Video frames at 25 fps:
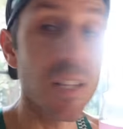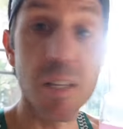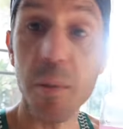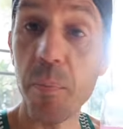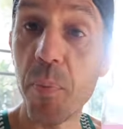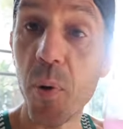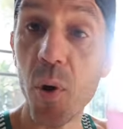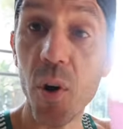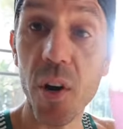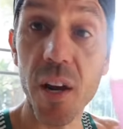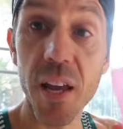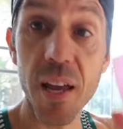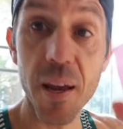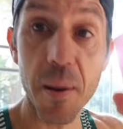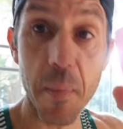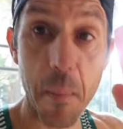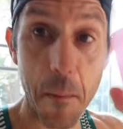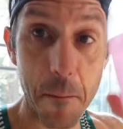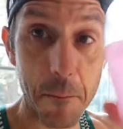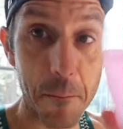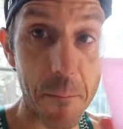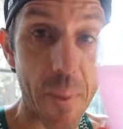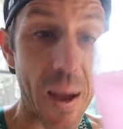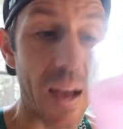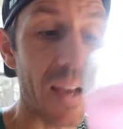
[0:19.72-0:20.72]
consider
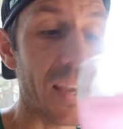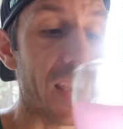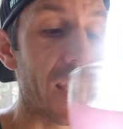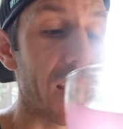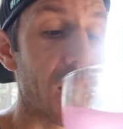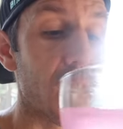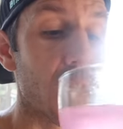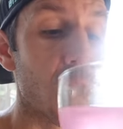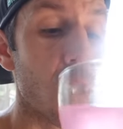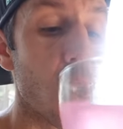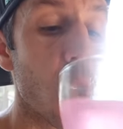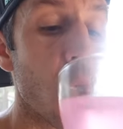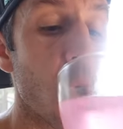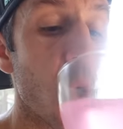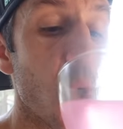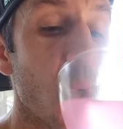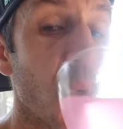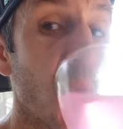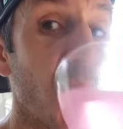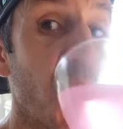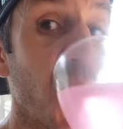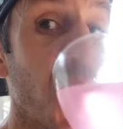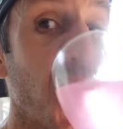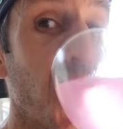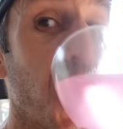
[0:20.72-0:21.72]
subscribing to learn
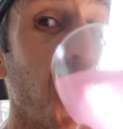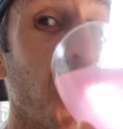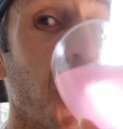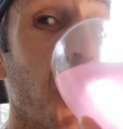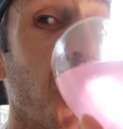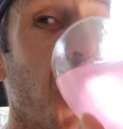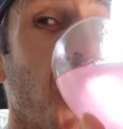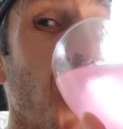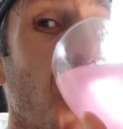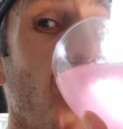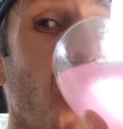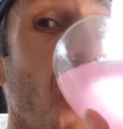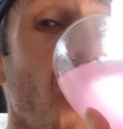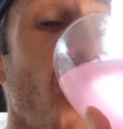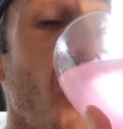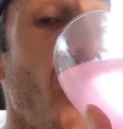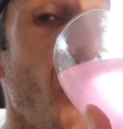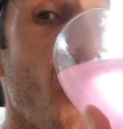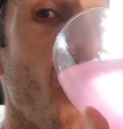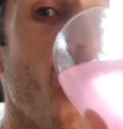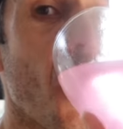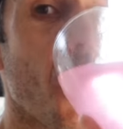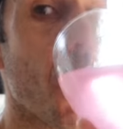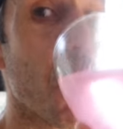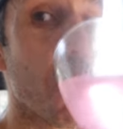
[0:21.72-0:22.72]
more somethings
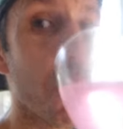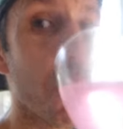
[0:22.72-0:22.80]
new.